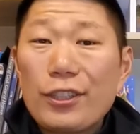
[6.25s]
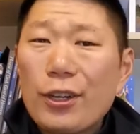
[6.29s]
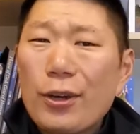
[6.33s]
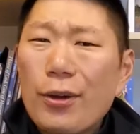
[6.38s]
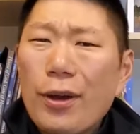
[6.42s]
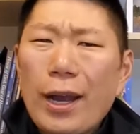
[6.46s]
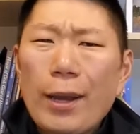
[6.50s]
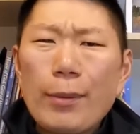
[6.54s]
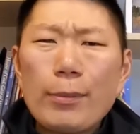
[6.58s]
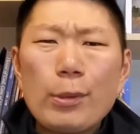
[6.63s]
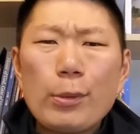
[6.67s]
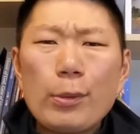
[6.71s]
you
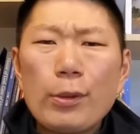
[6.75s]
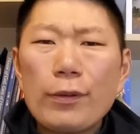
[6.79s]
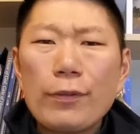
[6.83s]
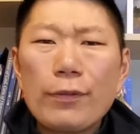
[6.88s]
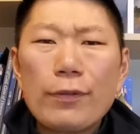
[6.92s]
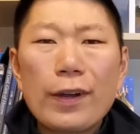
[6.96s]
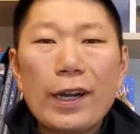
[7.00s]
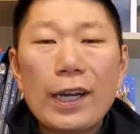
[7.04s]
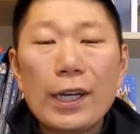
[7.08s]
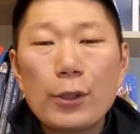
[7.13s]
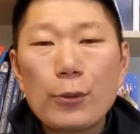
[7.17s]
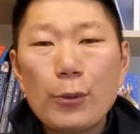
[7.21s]
know I'm doing
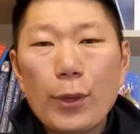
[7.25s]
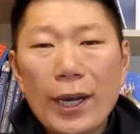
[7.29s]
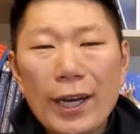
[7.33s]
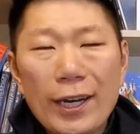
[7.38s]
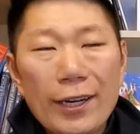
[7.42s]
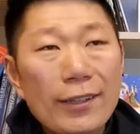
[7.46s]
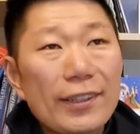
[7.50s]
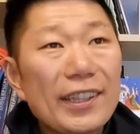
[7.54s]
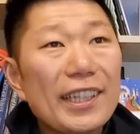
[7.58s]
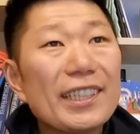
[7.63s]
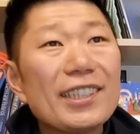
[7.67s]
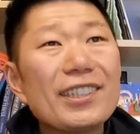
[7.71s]
very
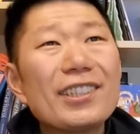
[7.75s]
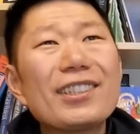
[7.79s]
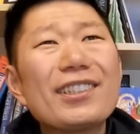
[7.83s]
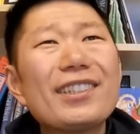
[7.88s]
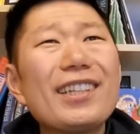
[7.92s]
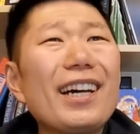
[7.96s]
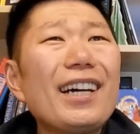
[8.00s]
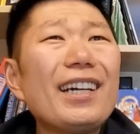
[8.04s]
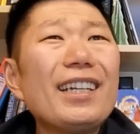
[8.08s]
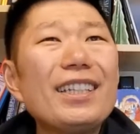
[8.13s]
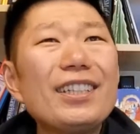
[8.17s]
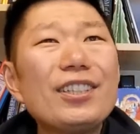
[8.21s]
well. The
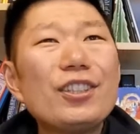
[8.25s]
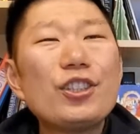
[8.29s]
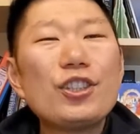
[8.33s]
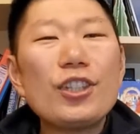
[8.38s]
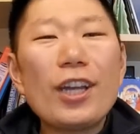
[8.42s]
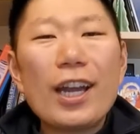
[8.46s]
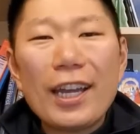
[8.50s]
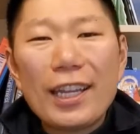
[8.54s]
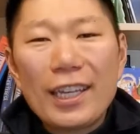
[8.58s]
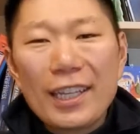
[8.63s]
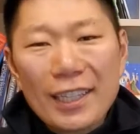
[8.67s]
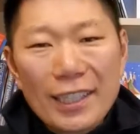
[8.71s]
sun is
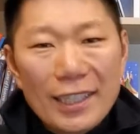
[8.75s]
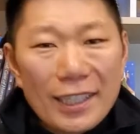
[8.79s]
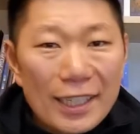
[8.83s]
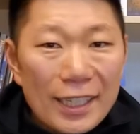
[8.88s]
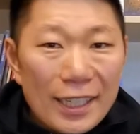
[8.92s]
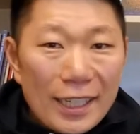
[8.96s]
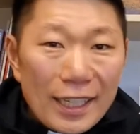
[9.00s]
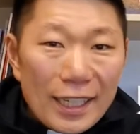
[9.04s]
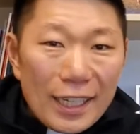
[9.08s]
shining.